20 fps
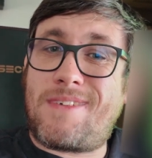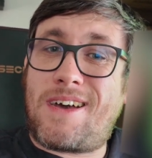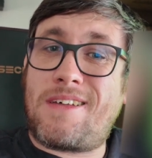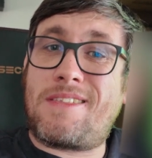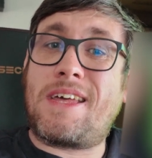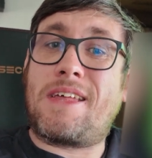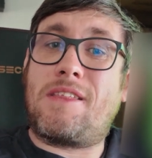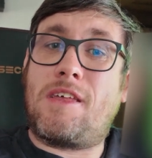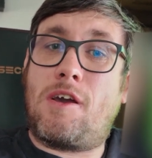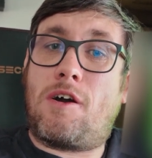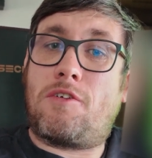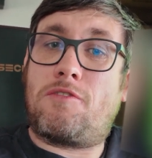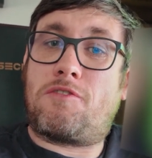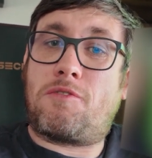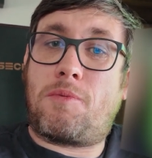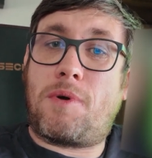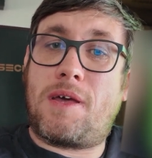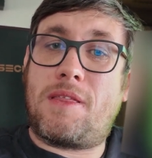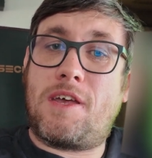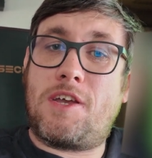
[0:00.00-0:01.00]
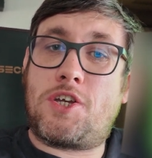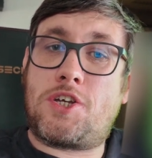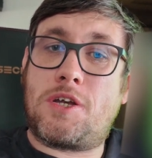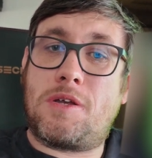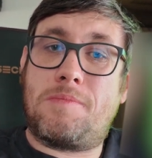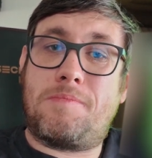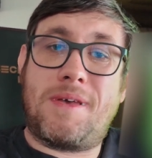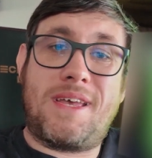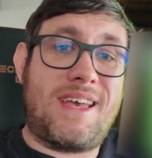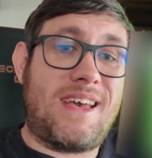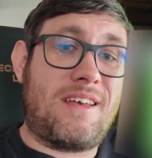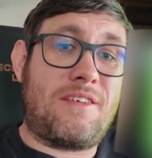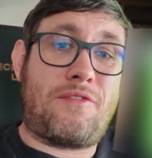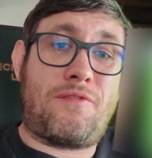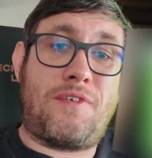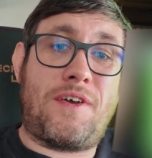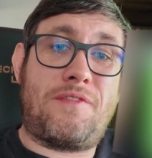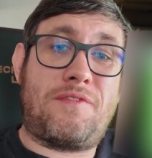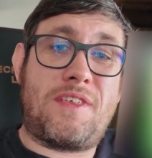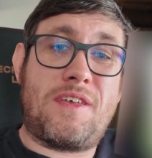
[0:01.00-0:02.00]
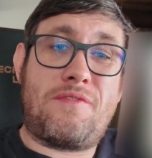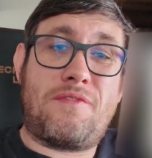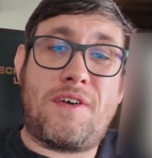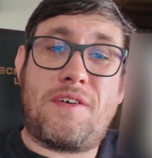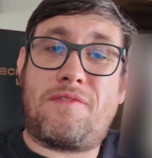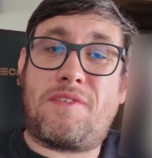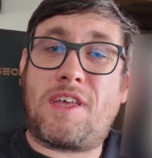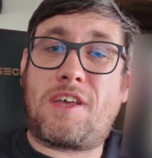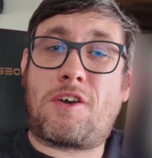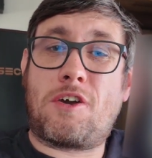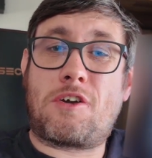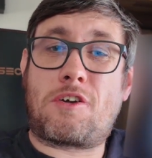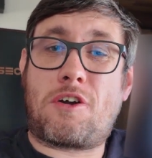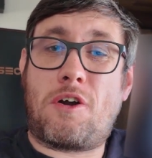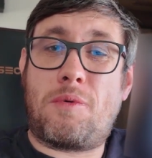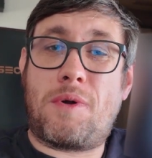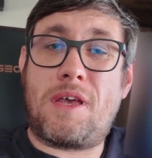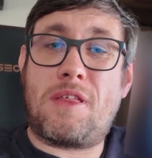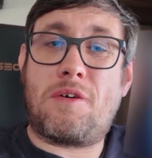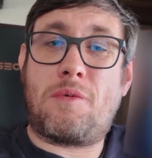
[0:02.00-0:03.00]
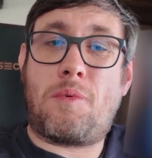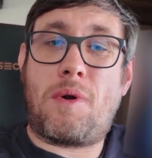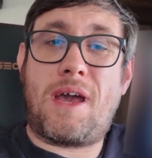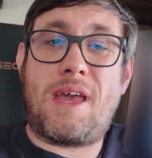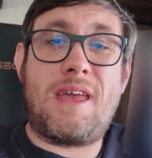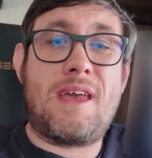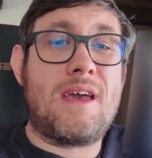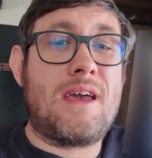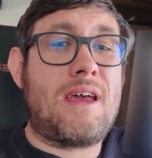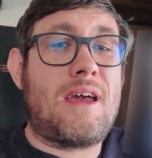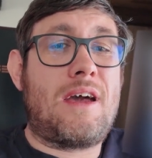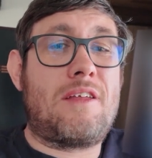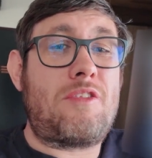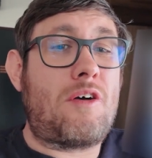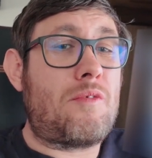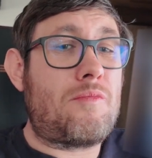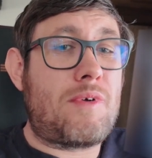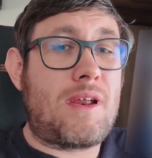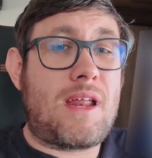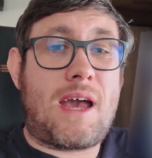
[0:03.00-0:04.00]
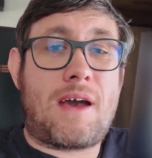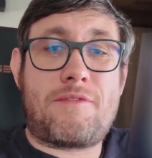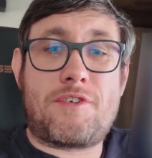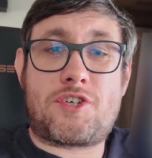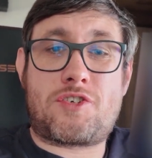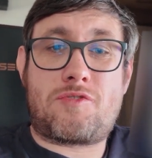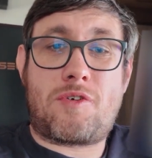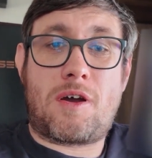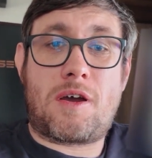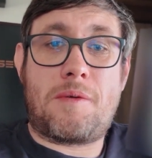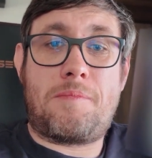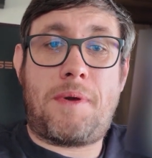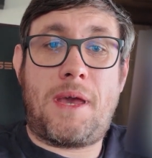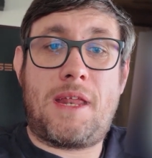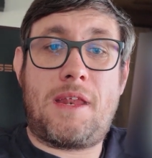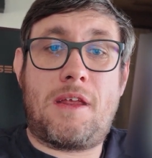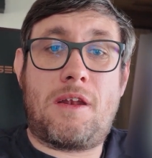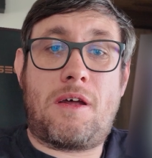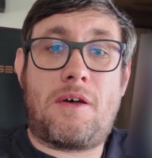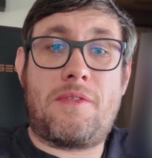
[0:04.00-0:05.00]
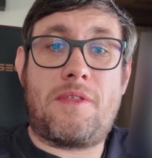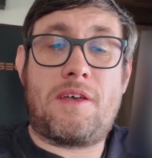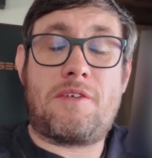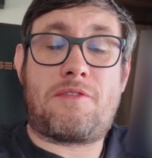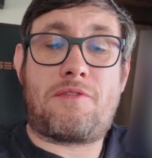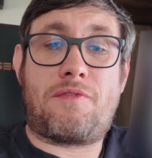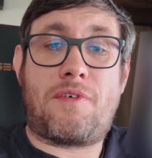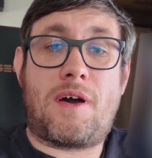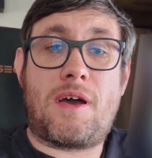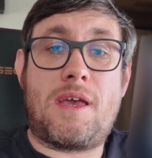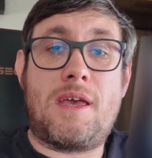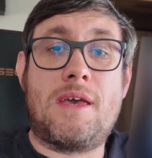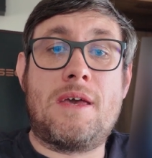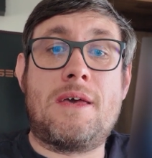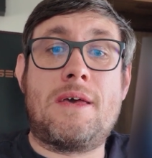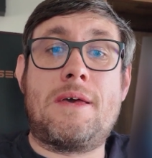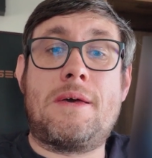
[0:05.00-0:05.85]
I think the odds are where they should be. It's 50-50, could go either way. Don't really have a strong opinion on this fight.